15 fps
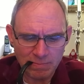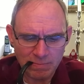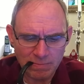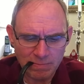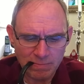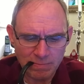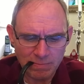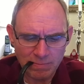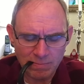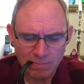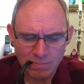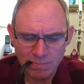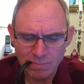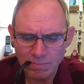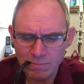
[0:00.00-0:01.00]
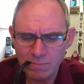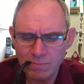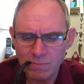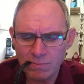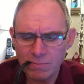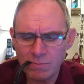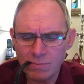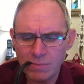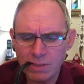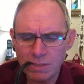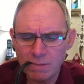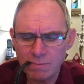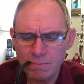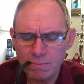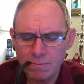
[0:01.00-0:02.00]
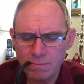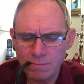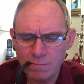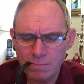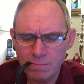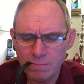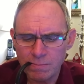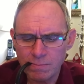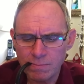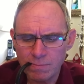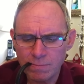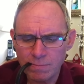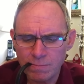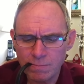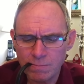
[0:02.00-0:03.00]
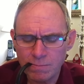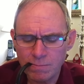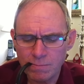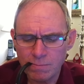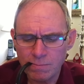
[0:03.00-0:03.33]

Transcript: [no speech]